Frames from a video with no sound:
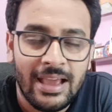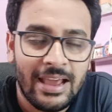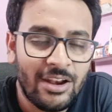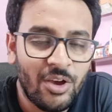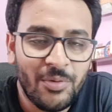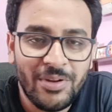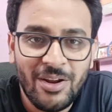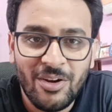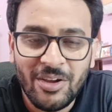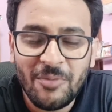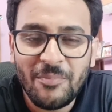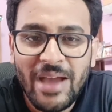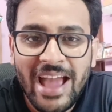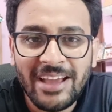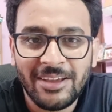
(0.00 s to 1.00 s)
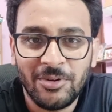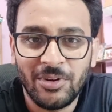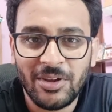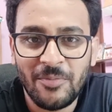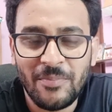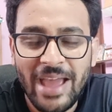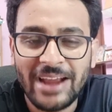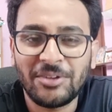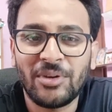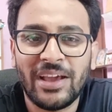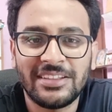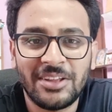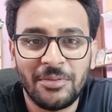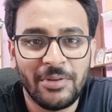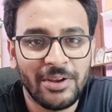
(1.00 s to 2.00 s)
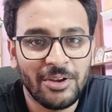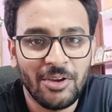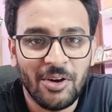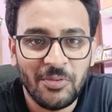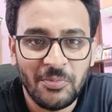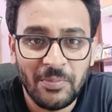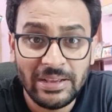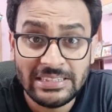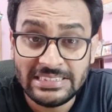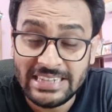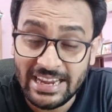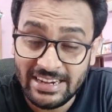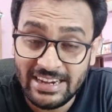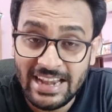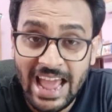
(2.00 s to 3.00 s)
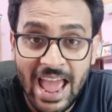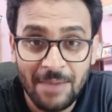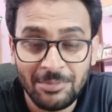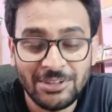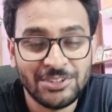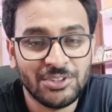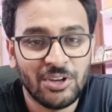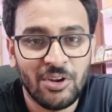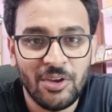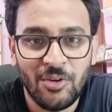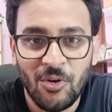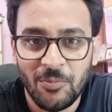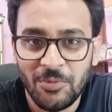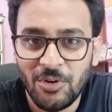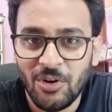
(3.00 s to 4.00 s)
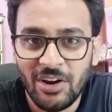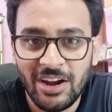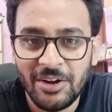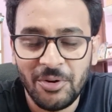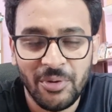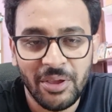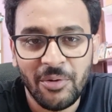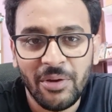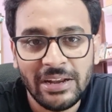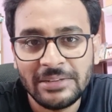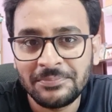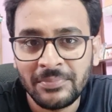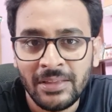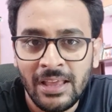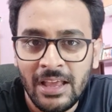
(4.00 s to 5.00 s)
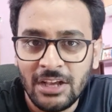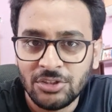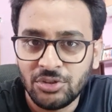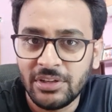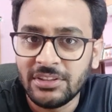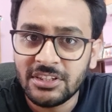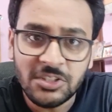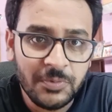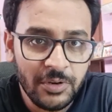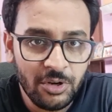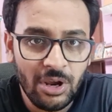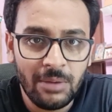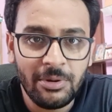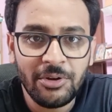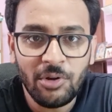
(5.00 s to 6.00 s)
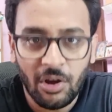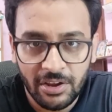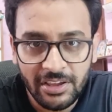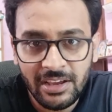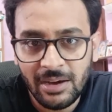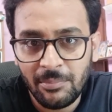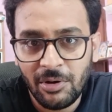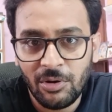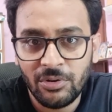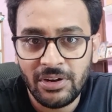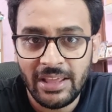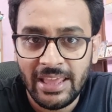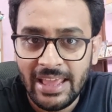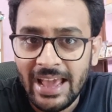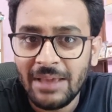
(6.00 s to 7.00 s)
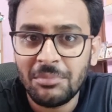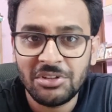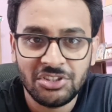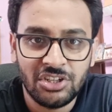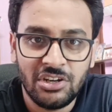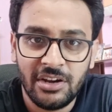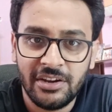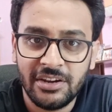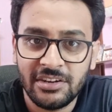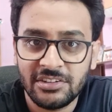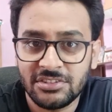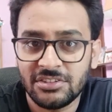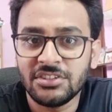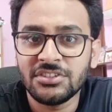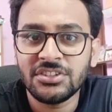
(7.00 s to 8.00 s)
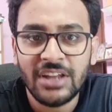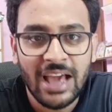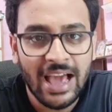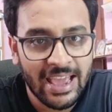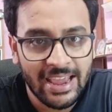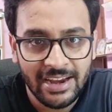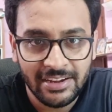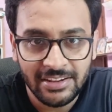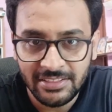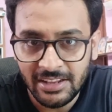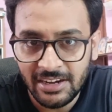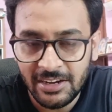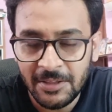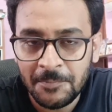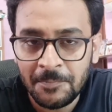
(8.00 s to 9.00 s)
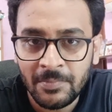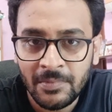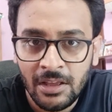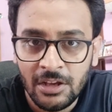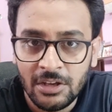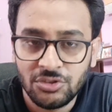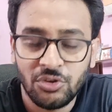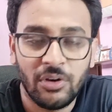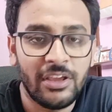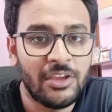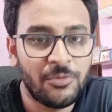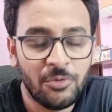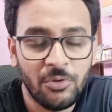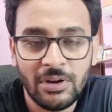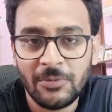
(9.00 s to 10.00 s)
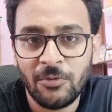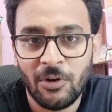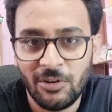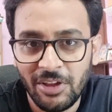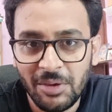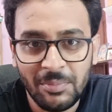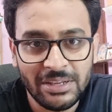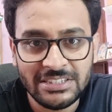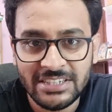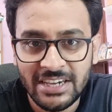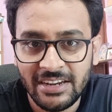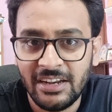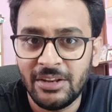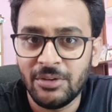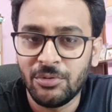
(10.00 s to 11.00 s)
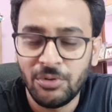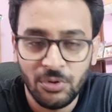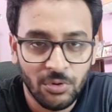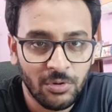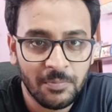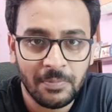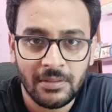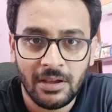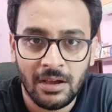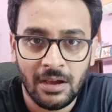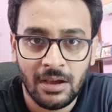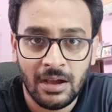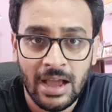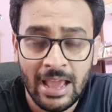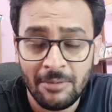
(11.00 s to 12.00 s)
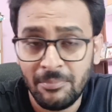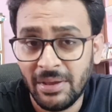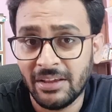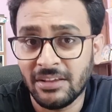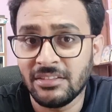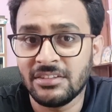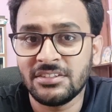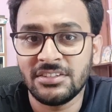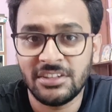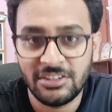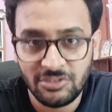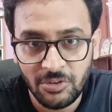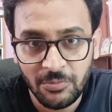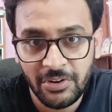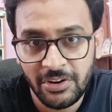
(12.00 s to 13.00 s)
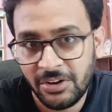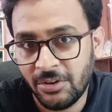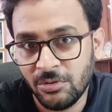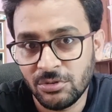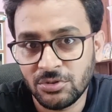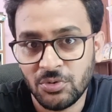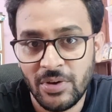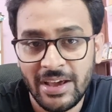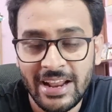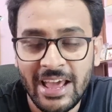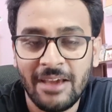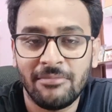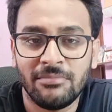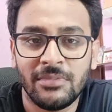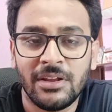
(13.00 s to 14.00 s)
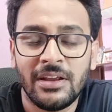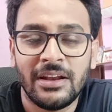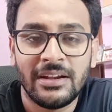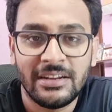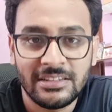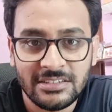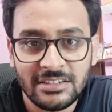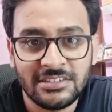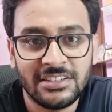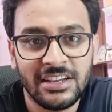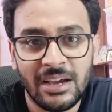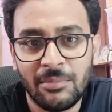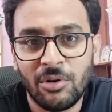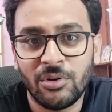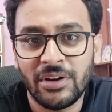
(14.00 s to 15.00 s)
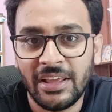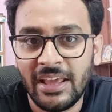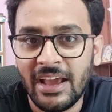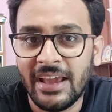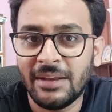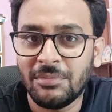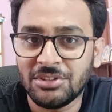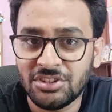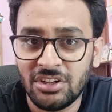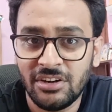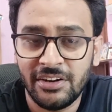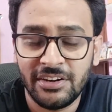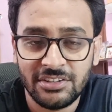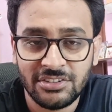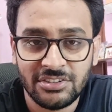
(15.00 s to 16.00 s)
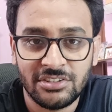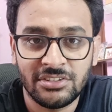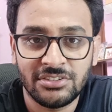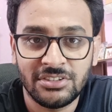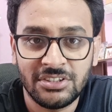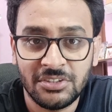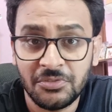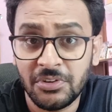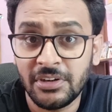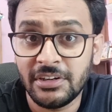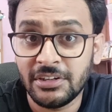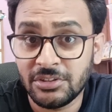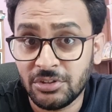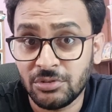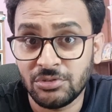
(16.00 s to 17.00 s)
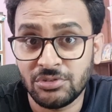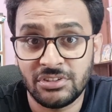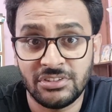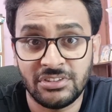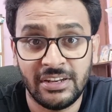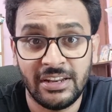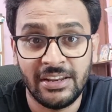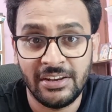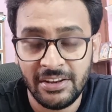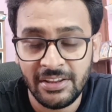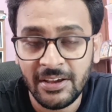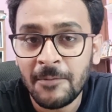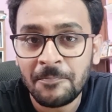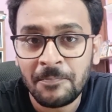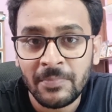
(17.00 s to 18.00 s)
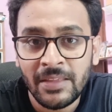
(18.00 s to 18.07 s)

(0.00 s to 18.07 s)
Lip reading: Hello everyone, welcome back. Welcome back to another video of my channel. I am Kishalay. Hope you all are doing well. So in this video, I'll be talking about AI machine learning research in IIT Delhi. So if you are following my channel, you know, I am making this series of videos where I am discussing about AI and machine learning research in different institutions in India.